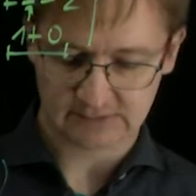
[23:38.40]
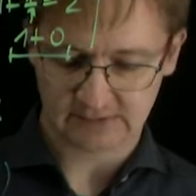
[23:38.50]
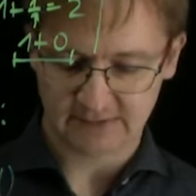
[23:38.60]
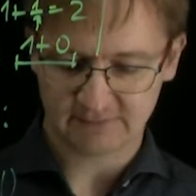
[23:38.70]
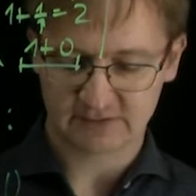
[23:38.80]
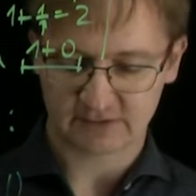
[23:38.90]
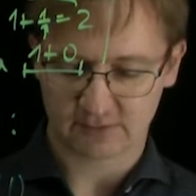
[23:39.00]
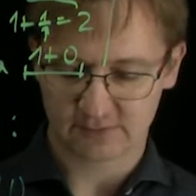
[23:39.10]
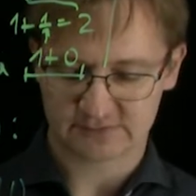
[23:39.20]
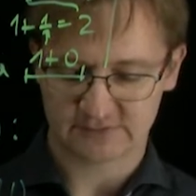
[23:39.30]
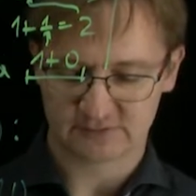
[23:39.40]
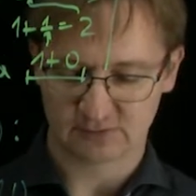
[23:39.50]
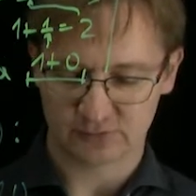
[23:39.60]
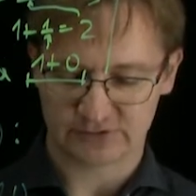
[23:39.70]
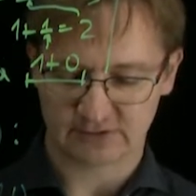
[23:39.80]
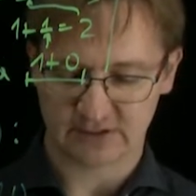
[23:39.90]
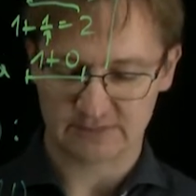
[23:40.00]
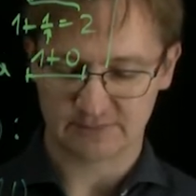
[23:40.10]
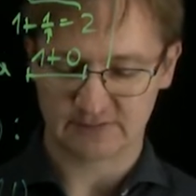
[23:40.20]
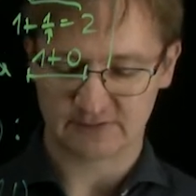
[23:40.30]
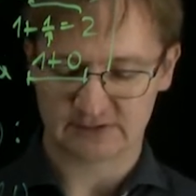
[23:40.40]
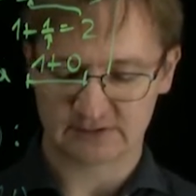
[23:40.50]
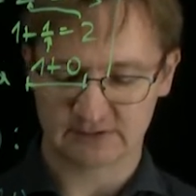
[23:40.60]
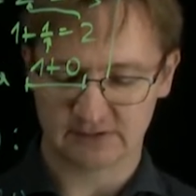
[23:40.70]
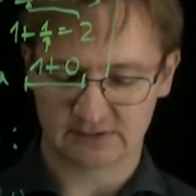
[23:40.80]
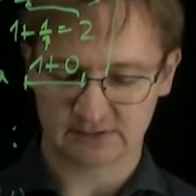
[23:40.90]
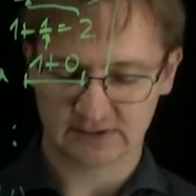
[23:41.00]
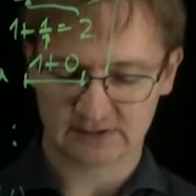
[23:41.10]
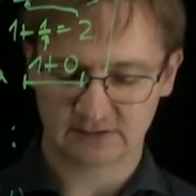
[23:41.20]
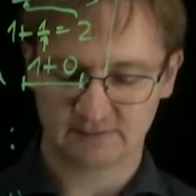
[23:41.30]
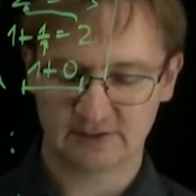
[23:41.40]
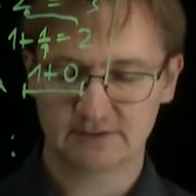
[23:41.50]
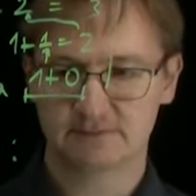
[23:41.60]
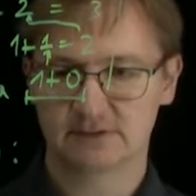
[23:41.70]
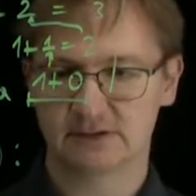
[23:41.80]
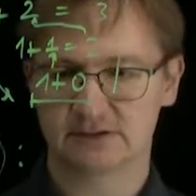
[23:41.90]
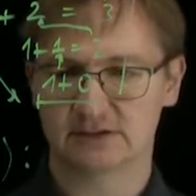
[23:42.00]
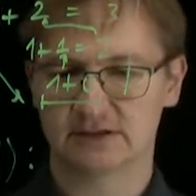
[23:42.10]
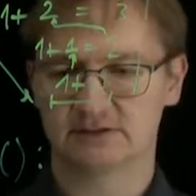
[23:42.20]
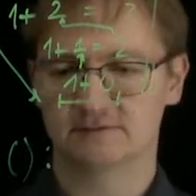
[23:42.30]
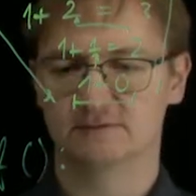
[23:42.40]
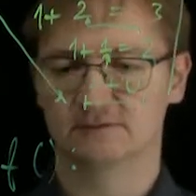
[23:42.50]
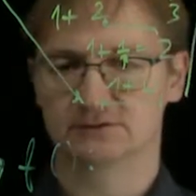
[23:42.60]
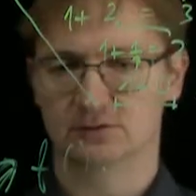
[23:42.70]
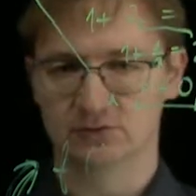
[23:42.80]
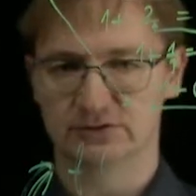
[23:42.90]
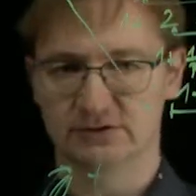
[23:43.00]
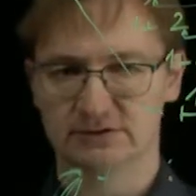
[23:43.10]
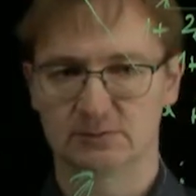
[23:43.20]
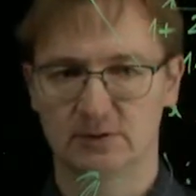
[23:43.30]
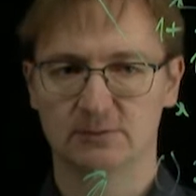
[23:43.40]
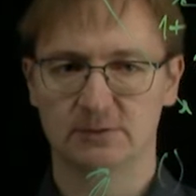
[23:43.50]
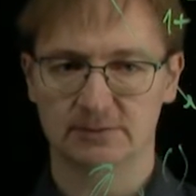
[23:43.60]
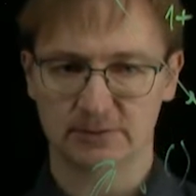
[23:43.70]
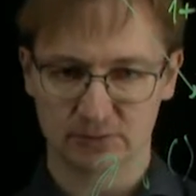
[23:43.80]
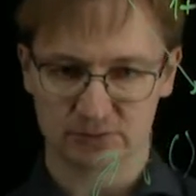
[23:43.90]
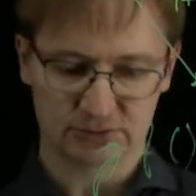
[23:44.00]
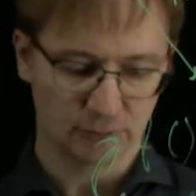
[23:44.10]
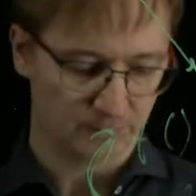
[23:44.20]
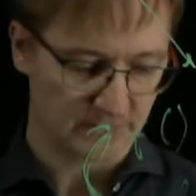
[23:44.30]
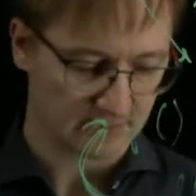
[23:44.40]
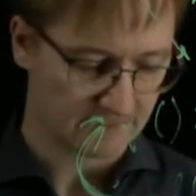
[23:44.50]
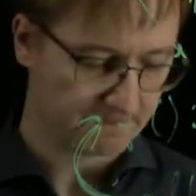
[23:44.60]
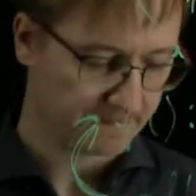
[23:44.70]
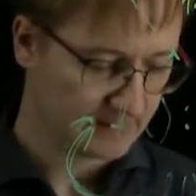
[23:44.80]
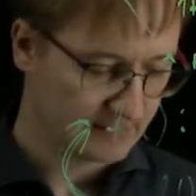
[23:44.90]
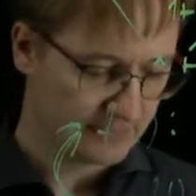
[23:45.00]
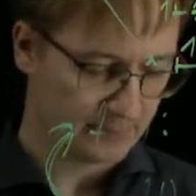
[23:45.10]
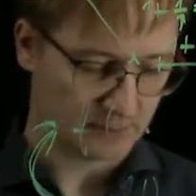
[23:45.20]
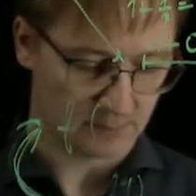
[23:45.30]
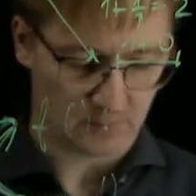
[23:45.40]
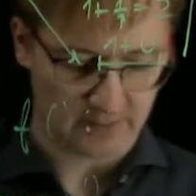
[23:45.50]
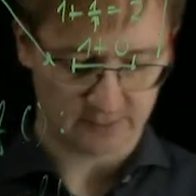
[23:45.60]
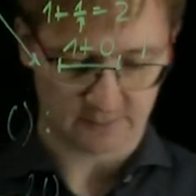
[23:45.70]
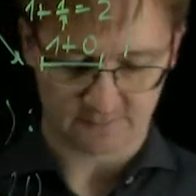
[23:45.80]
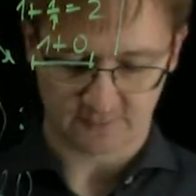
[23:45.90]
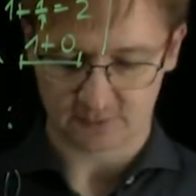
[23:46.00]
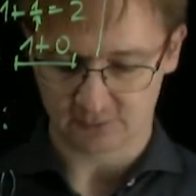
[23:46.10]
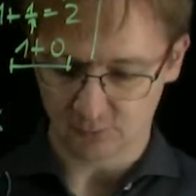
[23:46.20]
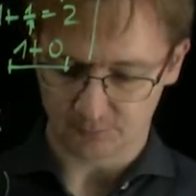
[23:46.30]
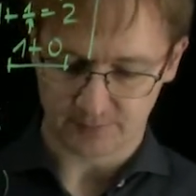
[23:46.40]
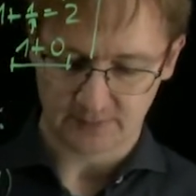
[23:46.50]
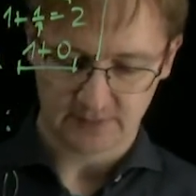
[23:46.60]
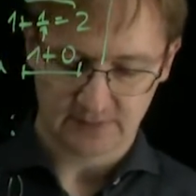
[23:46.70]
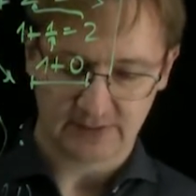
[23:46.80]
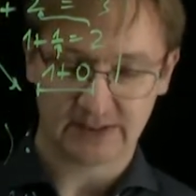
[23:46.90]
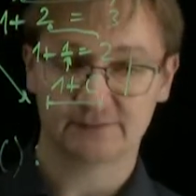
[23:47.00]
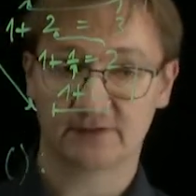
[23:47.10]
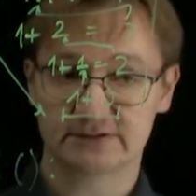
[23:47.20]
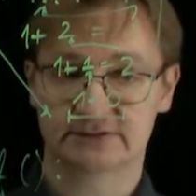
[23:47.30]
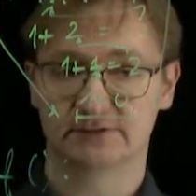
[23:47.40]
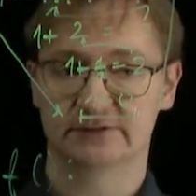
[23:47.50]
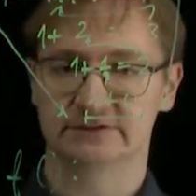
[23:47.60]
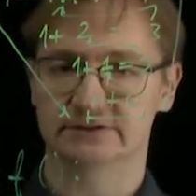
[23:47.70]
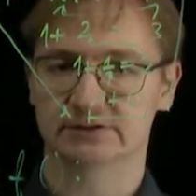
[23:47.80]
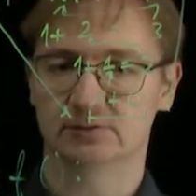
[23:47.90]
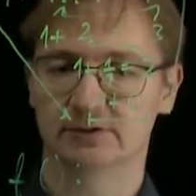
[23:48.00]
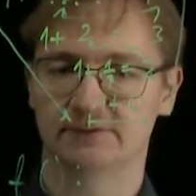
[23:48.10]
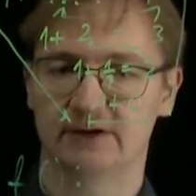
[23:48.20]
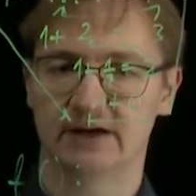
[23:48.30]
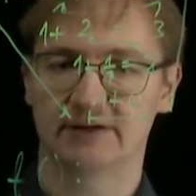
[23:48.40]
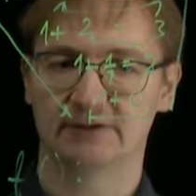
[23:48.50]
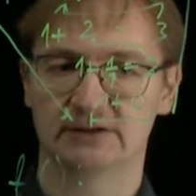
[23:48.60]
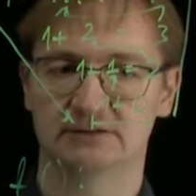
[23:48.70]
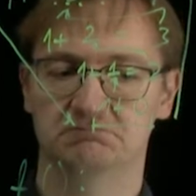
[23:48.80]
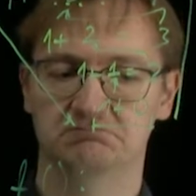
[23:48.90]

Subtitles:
every recursive solution can be written iteratively. Iterative solution is a one where we use looping or while or for loop and vice versa. So if I have a